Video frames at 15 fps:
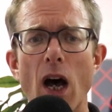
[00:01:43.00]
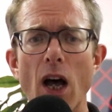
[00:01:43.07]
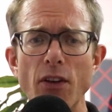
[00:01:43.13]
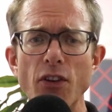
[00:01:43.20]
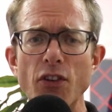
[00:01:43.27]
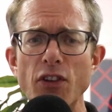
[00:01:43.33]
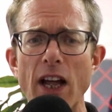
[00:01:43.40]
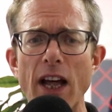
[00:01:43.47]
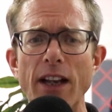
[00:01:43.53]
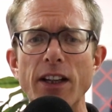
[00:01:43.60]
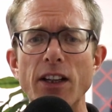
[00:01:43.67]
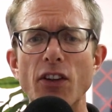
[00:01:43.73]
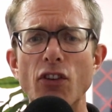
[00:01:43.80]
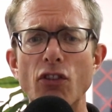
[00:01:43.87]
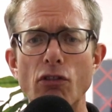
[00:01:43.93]

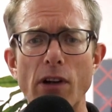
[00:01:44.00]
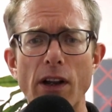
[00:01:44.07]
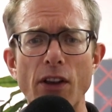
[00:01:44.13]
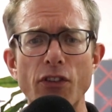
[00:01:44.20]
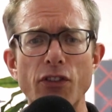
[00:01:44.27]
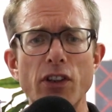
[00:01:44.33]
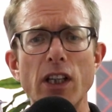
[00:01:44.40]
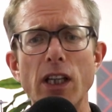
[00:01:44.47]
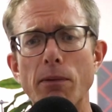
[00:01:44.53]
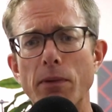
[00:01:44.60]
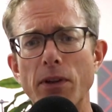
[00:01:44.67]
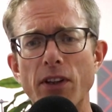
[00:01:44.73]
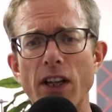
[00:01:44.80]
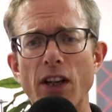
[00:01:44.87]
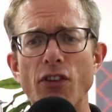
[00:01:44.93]
Understanding the strengths and
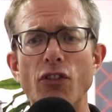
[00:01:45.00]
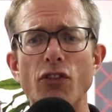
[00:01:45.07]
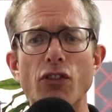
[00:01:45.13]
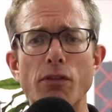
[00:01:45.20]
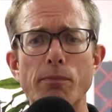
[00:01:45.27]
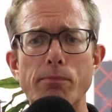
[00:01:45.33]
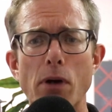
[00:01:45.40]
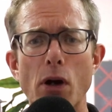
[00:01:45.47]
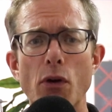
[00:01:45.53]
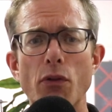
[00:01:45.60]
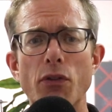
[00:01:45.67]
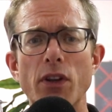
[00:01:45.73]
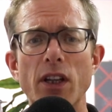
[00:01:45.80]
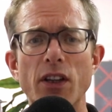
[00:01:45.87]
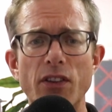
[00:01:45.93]
limitations of
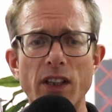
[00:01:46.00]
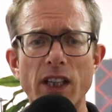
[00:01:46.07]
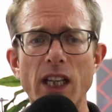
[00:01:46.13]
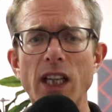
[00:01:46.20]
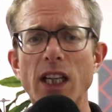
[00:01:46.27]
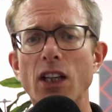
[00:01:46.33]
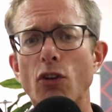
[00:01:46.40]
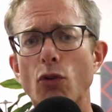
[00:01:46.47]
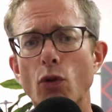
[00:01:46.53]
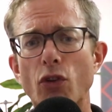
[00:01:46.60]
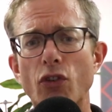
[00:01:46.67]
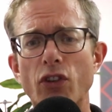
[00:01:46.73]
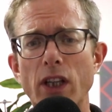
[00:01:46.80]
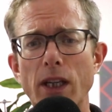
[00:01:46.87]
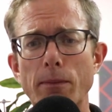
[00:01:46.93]
both is key to a
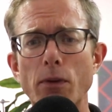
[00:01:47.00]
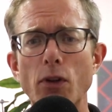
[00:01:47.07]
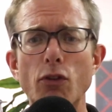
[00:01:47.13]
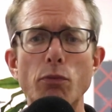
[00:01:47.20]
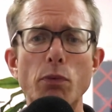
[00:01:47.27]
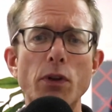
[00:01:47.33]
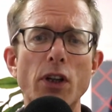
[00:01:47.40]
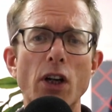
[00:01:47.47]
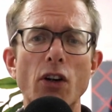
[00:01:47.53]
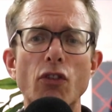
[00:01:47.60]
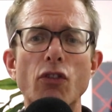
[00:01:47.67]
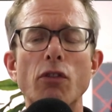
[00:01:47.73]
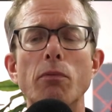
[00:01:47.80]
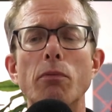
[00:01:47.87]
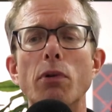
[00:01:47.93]
seamless
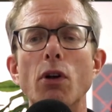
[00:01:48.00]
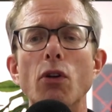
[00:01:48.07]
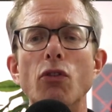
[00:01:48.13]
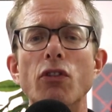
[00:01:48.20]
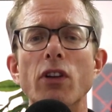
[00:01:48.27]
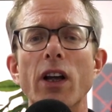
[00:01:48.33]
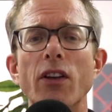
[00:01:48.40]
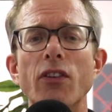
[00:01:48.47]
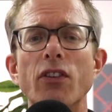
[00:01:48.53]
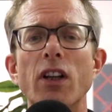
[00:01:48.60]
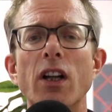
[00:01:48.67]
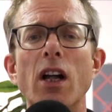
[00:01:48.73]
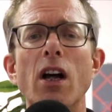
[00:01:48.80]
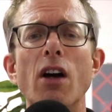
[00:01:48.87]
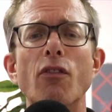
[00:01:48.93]
production process.
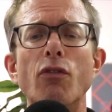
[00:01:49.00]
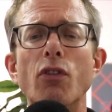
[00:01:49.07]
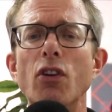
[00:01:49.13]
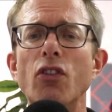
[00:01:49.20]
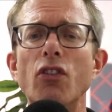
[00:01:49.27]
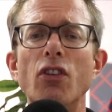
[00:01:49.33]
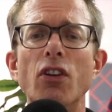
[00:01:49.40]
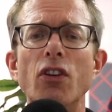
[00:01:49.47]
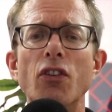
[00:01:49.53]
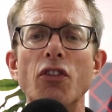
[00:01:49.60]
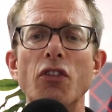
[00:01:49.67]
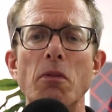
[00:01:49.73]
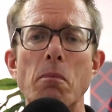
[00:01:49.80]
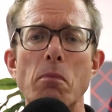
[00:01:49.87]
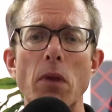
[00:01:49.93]
For
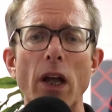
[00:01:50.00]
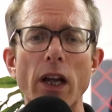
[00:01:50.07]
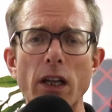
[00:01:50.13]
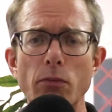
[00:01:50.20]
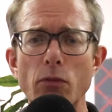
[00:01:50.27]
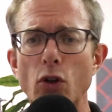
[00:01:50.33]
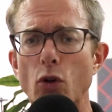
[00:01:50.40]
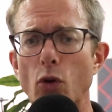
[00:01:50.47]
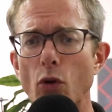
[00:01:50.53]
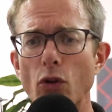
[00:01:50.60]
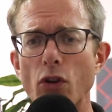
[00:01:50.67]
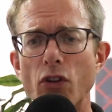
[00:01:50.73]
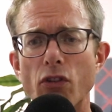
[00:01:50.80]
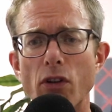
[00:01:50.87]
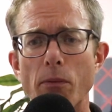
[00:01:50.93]
instance, I can
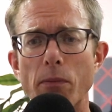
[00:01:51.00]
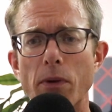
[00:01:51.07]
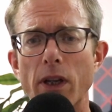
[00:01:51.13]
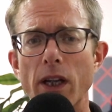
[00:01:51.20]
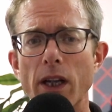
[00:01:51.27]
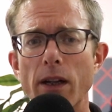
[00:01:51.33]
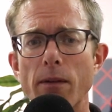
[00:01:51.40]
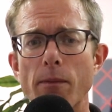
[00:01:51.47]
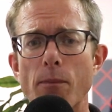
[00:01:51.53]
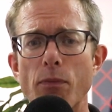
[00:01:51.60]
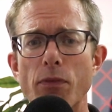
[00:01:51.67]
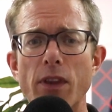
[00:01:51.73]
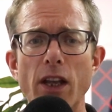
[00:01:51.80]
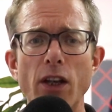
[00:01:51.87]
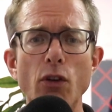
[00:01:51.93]
record a drum kit,
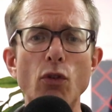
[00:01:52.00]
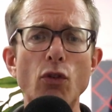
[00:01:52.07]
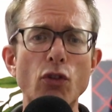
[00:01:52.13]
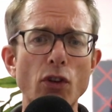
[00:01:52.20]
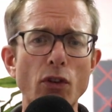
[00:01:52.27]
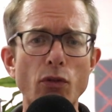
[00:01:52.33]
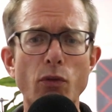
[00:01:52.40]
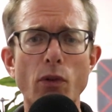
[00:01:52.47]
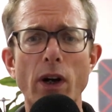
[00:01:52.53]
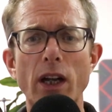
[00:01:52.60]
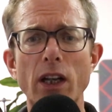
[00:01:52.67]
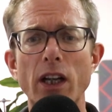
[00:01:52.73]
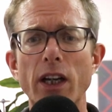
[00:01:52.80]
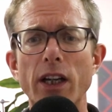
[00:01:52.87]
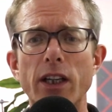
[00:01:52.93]
then use
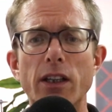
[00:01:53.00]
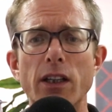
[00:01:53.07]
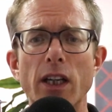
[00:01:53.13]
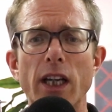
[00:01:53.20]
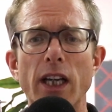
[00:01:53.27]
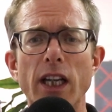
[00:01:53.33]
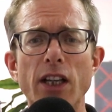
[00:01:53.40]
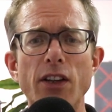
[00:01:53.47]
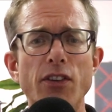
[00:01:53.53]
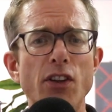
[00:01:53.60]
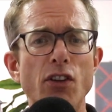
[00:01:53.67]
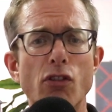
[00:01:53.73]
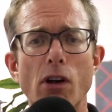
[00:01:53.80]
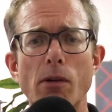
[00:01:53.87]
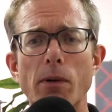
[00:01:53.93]
software like
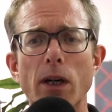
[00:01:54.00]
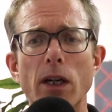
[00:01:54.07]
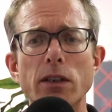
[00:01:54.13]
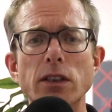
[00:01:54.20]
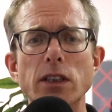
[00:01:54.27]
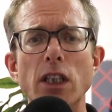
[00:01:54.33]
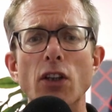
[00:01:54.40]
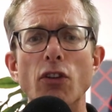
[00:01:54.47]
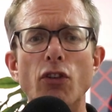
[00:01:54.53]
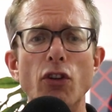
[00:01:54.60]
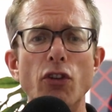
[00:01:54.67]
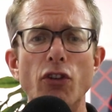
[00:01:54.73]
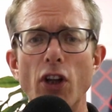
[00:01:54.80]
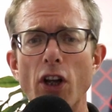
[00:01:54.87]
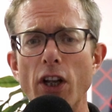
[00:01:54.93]
Easy Drummer
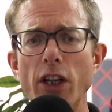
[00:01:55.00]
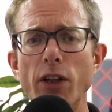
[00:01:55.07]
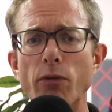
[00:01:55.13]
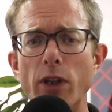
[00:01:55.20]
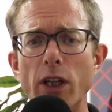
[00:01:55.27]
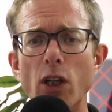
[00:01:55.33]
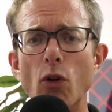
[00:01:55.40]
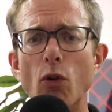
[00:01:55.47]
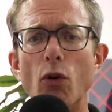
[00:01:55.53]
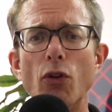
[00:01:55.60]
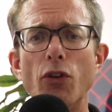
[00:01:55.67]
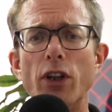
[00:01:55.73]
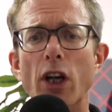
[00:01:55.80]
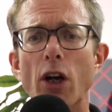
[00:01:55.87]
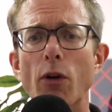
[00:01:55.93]
to turn the real
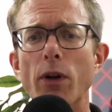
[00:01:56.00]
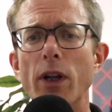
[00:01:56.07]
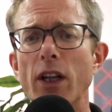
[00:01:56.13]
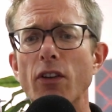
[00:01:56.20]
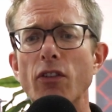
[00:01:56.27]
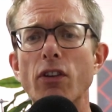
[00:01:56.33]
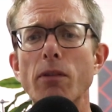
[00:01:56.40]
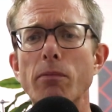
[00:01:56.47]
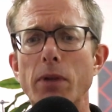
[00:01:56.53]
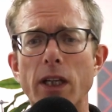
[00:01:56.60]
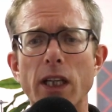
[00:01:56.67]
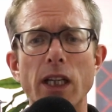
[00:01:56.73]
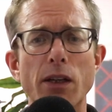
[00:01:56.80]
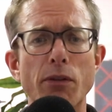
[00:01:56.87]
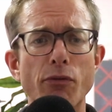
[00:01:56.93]
audio into
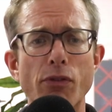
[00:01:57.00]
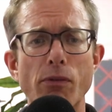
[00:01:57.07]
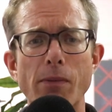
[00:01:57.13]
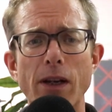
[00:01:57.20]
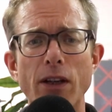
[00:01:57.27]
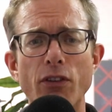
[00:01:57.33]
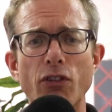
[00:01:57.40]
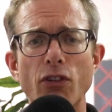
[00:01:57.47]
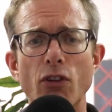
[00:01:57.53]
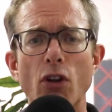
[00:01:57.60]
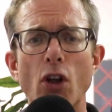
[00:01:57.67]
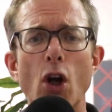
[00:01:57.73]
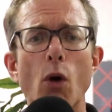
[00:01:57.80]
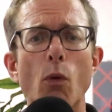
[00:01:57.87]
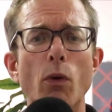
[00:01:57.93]
Midi
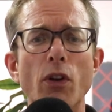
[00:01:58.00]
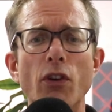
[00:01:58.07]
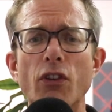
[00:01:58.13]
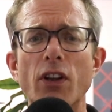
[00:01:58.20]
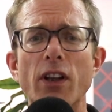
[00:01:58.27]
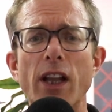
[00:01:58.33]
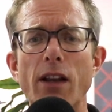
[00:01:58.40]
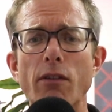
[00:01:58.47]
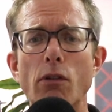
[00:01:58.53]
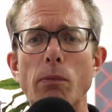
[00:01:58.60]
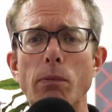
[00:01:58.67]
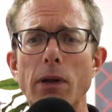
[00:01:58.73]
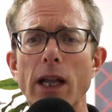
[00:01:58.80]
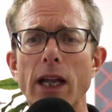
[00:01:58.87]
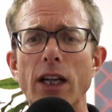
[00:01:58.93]
information, which can then
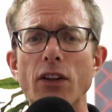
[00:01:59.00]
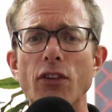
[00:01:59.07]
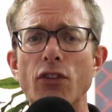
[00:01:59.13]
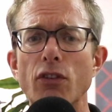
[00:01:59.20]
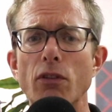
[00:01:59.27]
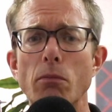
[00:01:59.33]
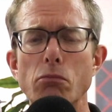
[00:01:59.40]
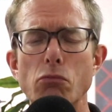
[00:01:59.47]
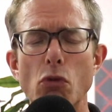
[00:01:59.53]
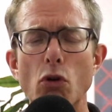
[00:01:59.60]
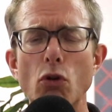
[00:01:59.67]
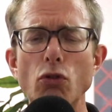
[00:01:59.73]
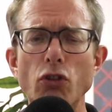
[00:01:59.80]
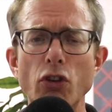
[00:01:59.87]
replace or